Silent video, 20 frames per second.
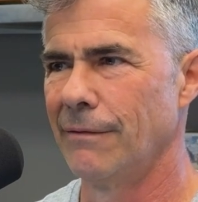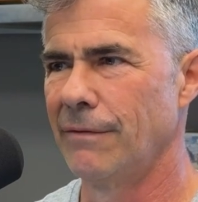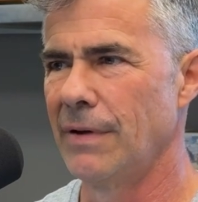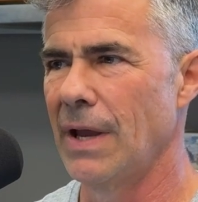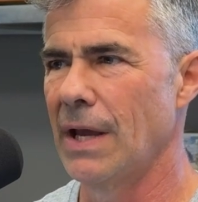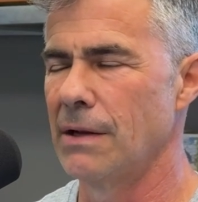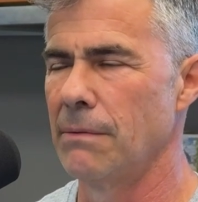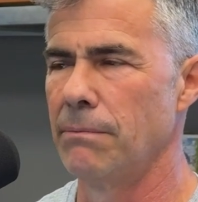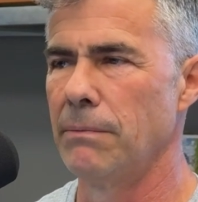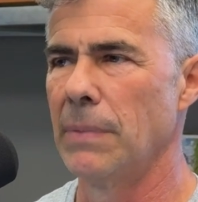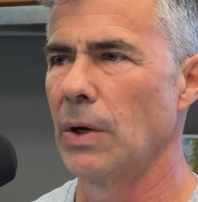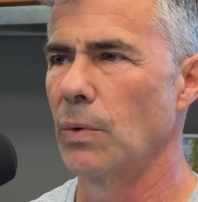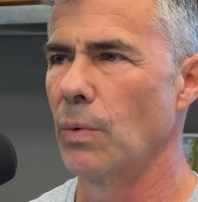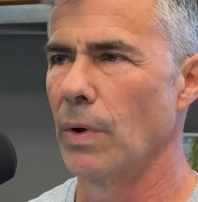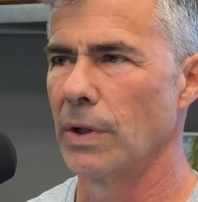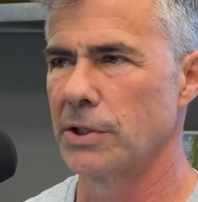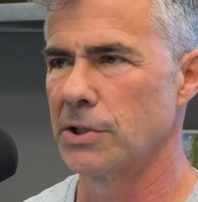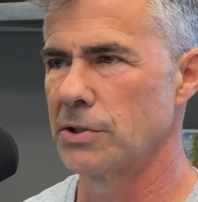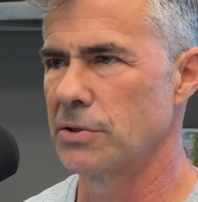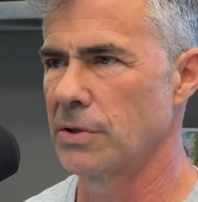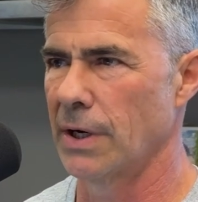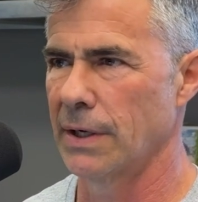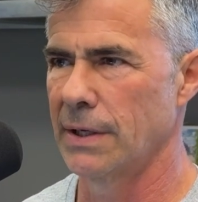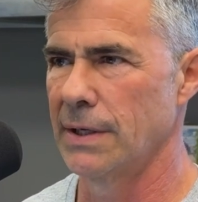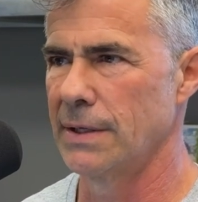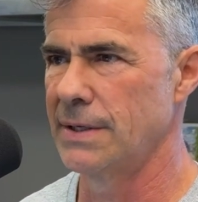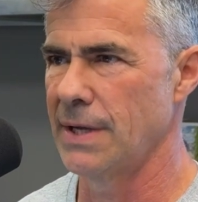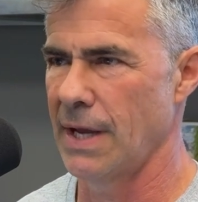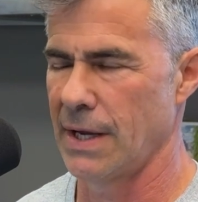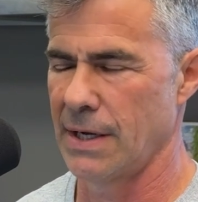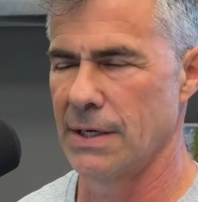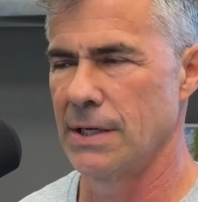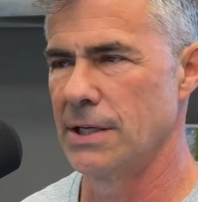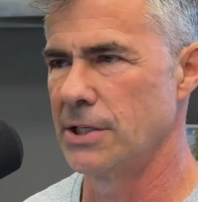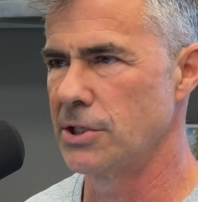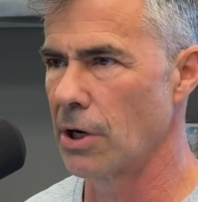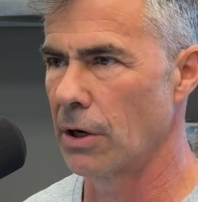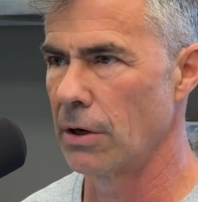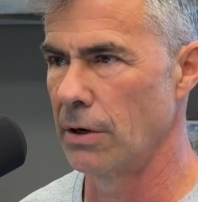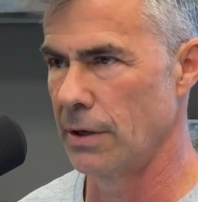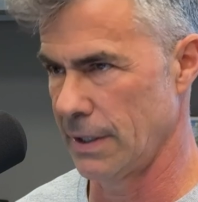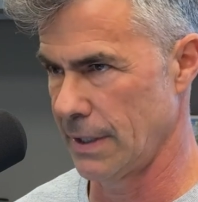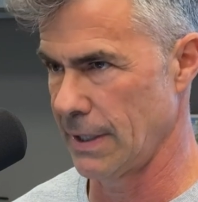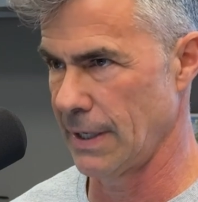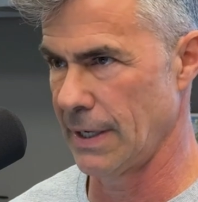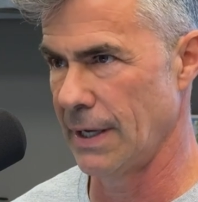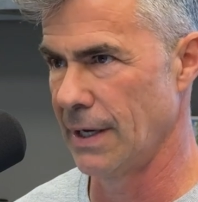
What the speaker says: If you had to MIG weld a truck, it'd take an eternity.